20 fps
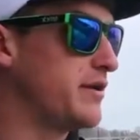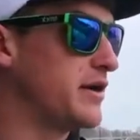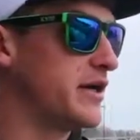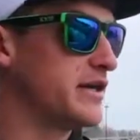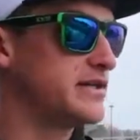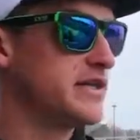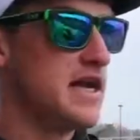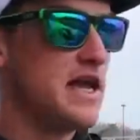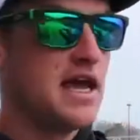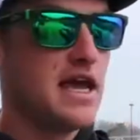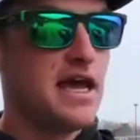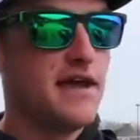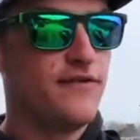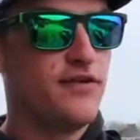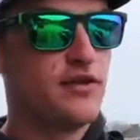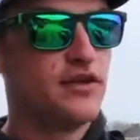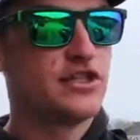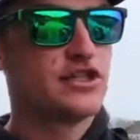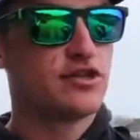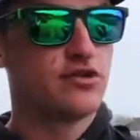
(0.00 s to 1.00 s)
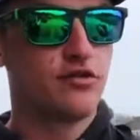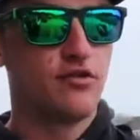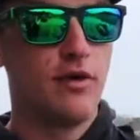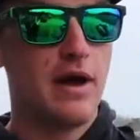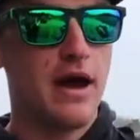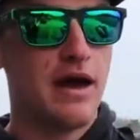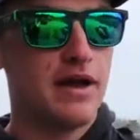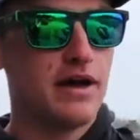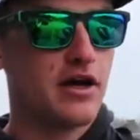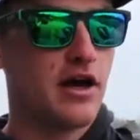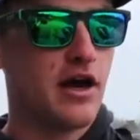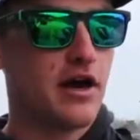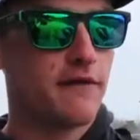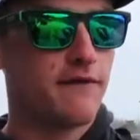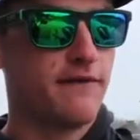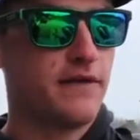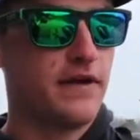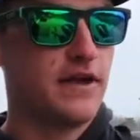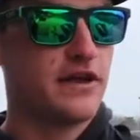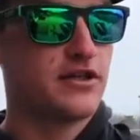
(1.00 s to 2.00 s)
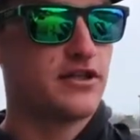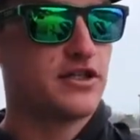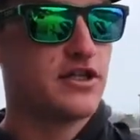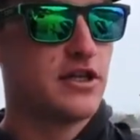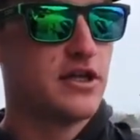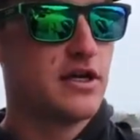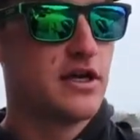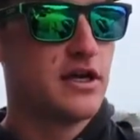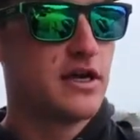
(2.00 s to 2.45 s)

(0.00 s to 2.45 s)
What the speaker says: Because if you just threw out and caught a fish